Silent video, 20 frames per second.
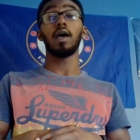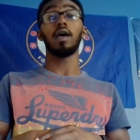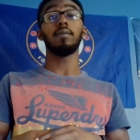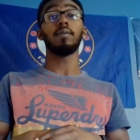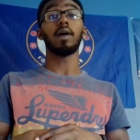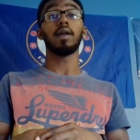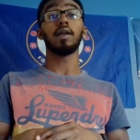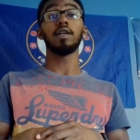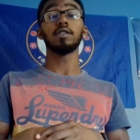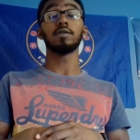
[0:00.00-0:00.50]

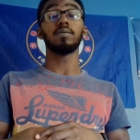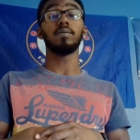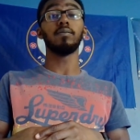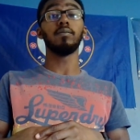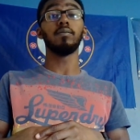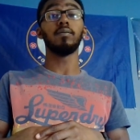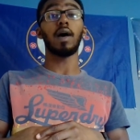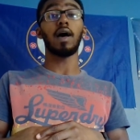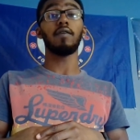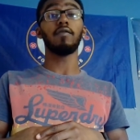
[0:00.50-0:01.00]
man, he's
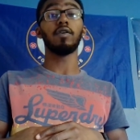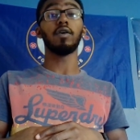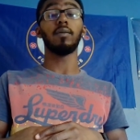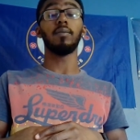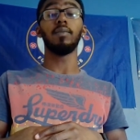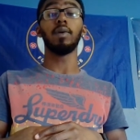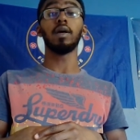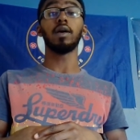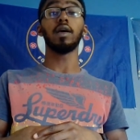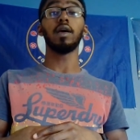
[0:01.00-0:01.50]
been having a
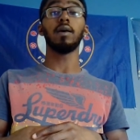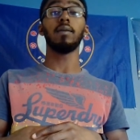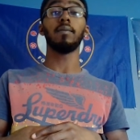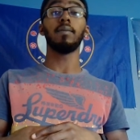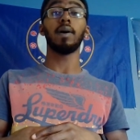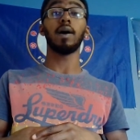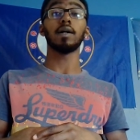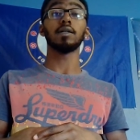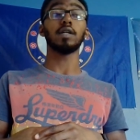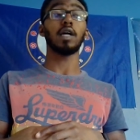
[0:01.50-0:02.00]
big
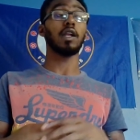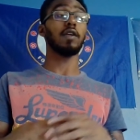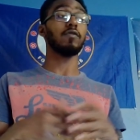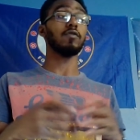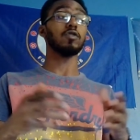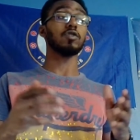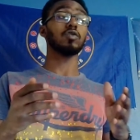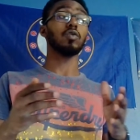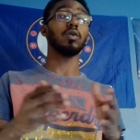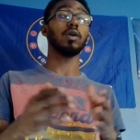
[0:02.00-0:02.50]
impact. And if you
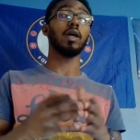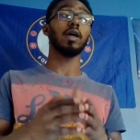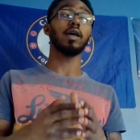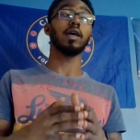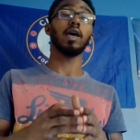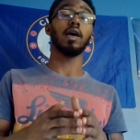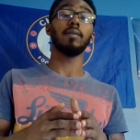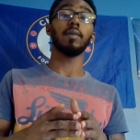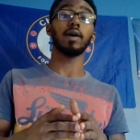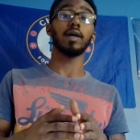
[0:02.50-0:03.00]
saw their
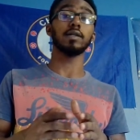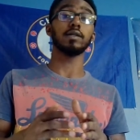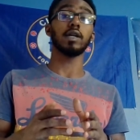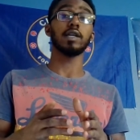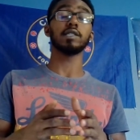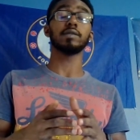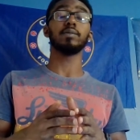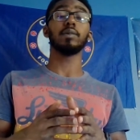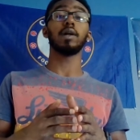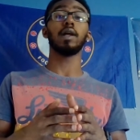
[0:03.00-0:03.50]
game against
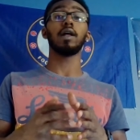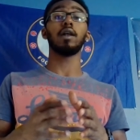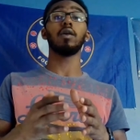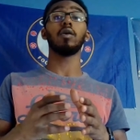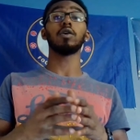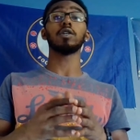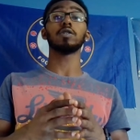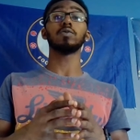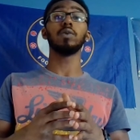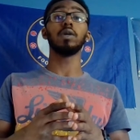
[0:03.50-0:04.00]
AC Milan
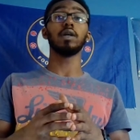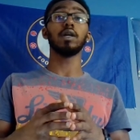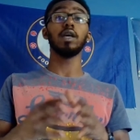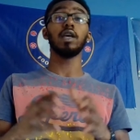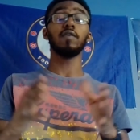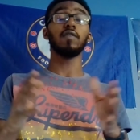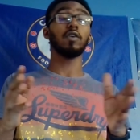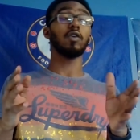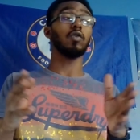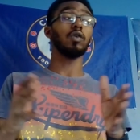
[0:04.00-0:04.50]
last week,
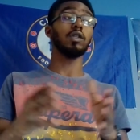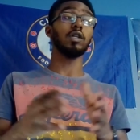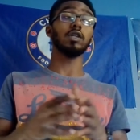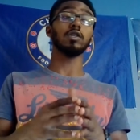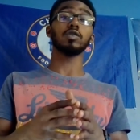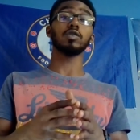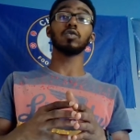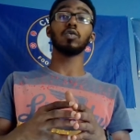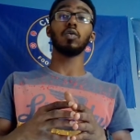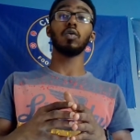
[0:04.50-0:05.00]
even though he didn't
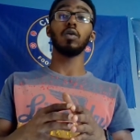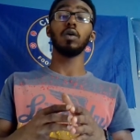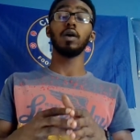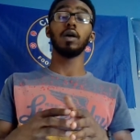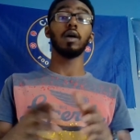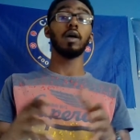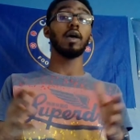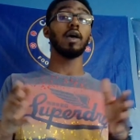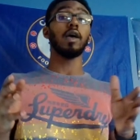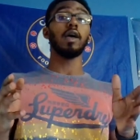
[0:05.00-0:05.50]
score,
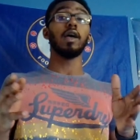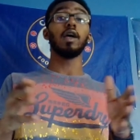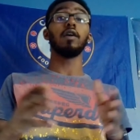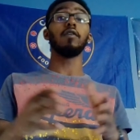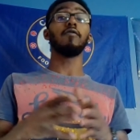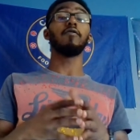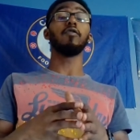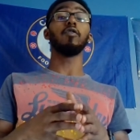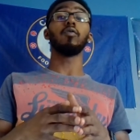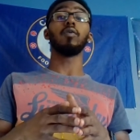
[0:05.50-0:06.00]

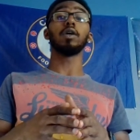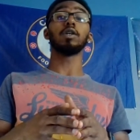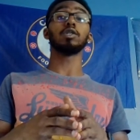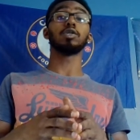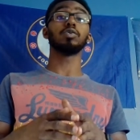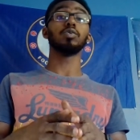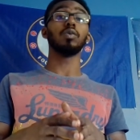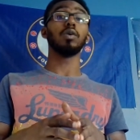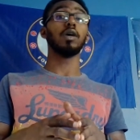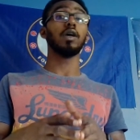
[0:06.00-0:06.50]

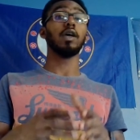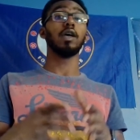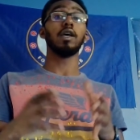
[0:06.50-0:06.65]
influential.